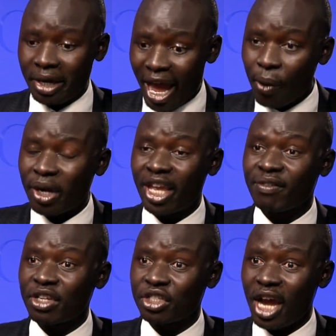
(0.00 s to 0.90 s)
now it
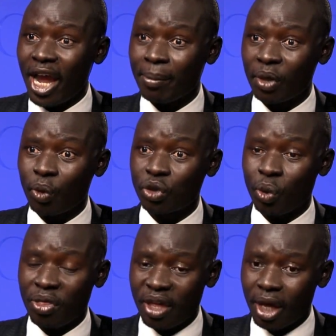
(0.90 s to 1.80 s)
gives us time in
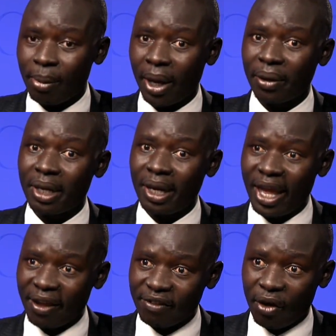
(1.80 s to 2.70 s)
which we think about
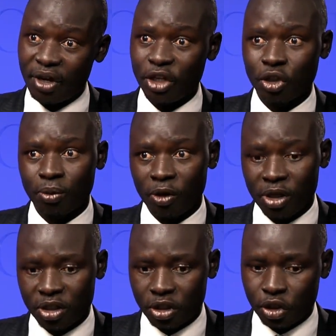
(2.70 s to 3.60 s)
laying foundation for
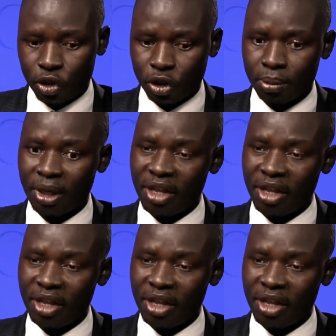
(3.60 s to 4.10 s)
this institution.